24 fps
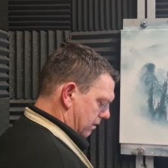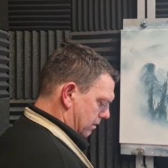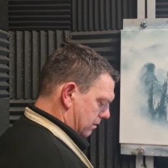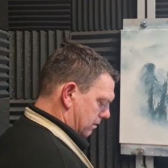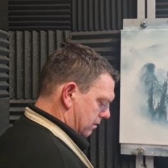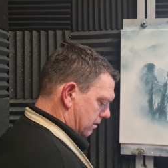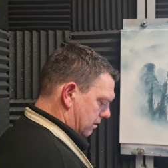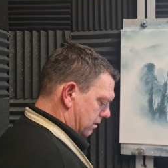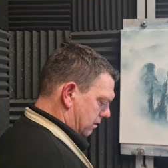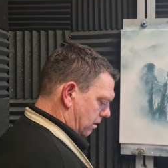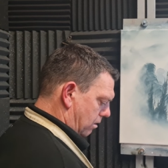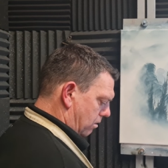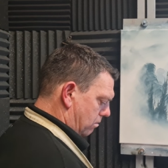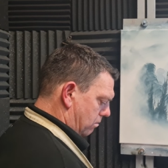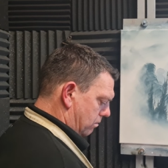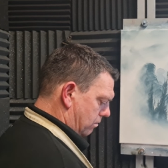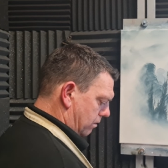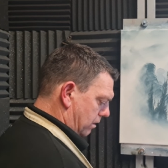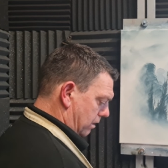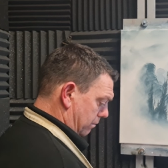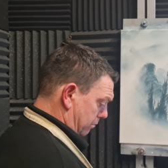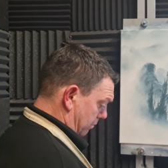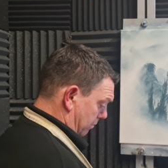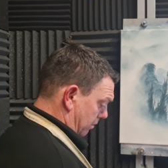
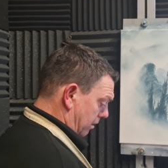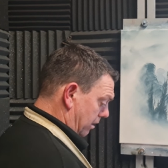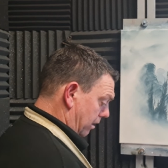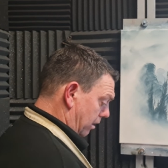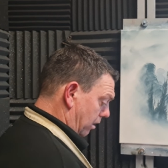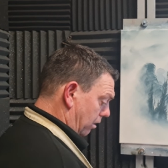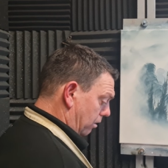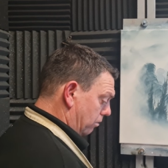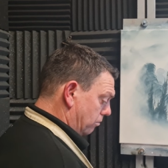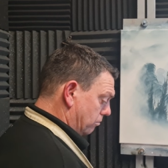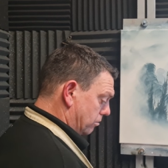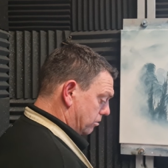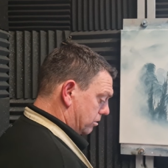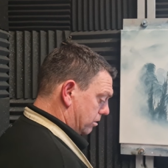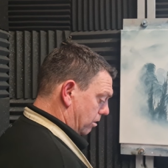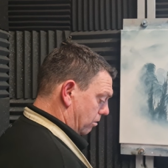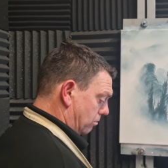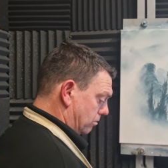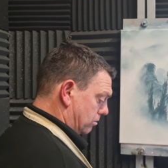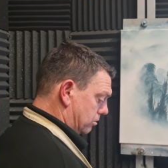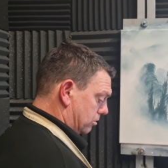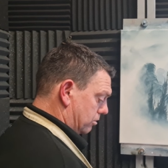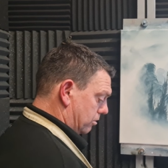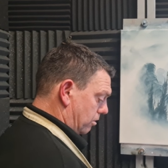so it'll look
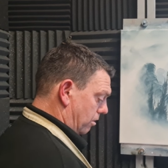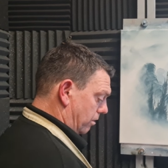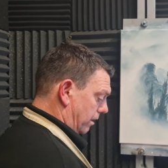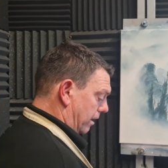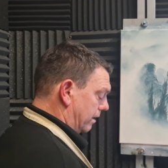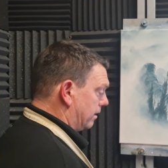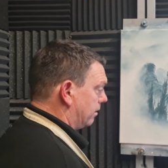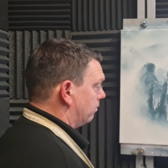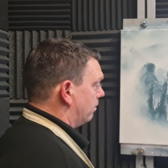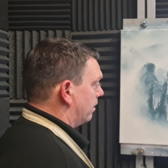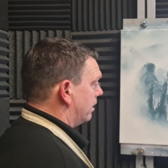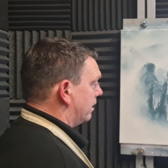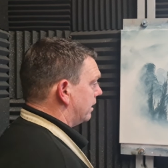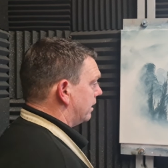so strong anyway